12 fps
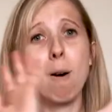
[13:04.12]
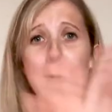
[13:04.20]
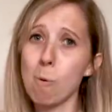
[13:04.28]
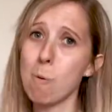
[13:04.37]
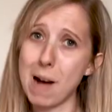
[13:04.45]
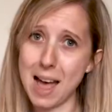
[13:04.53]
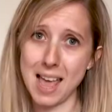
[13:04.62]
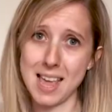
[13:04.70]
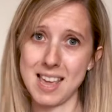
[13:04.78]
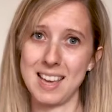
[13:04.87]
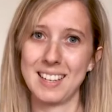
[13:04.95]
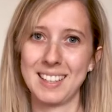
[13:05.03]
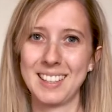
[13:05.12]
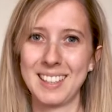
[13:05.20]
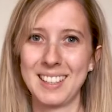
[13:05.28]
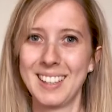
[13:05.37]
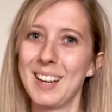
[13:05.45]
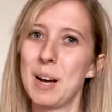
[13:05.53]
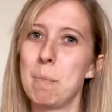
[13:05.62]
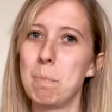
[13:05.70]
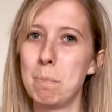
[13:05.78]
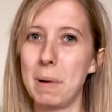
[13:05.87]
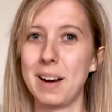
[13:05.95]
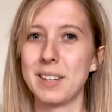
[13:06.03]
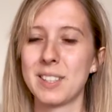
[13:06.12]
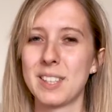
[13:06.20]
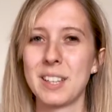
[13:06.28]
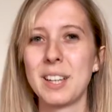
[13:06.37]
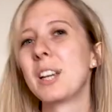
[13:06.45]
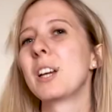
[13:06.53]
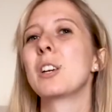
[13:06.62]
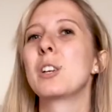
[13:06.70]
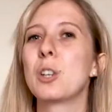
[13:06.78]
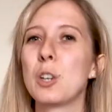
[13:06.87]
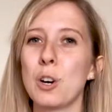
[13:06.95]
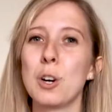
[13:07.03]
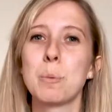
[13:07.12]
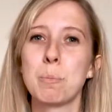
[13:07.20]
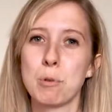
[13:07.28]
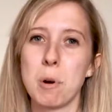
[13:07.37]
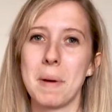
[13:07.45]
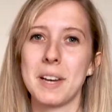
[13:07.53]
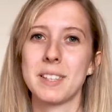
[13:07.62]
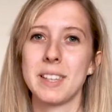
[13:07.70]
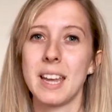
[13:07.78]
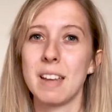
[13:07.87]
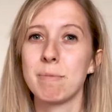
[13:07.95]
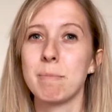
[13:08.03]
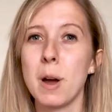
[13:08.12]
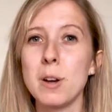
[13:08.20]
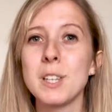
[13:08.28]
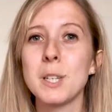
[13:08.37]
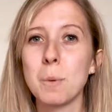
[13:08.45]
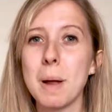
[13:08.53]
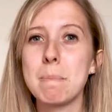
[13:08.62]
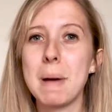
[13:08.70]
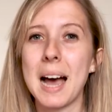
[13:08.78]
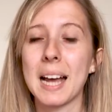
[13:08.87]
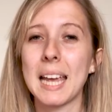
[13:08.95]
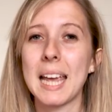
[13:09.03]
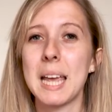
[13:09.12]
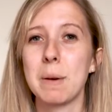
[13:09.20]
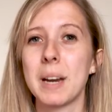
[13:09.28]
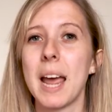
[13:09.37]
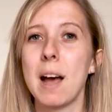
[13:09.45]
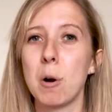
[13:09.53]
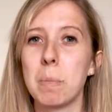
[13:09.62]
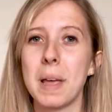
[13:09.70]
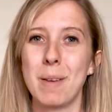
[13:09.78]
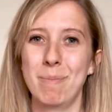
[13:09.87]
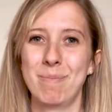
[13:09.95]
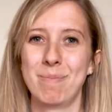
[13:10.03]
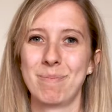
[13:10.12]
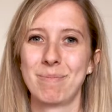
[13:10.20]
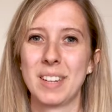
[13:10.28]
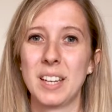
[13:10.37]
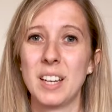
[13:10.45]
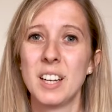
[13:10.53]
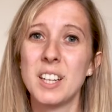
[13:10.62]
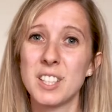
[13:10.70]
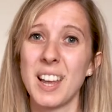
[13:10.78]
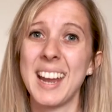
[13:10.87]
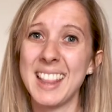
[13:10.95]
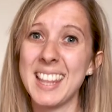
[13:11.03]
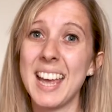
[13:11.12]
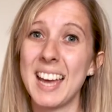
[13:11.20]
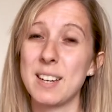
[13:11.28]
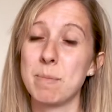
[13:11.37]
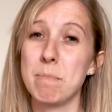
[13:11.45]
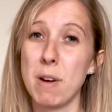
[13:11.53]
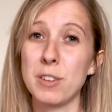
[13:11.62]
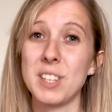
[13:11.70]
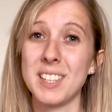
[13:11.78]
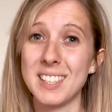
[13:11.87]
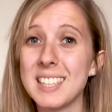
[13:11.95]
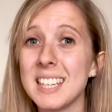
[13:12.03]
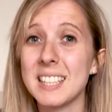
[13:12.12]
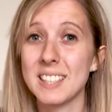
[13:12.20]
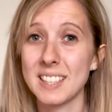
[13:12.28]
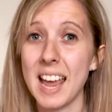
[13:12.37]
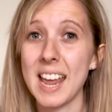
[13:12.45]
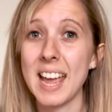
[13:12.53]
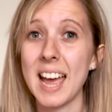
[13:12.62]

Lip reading: way!" But God promised that if Moses went back, he would help him. So in the end, Moses did say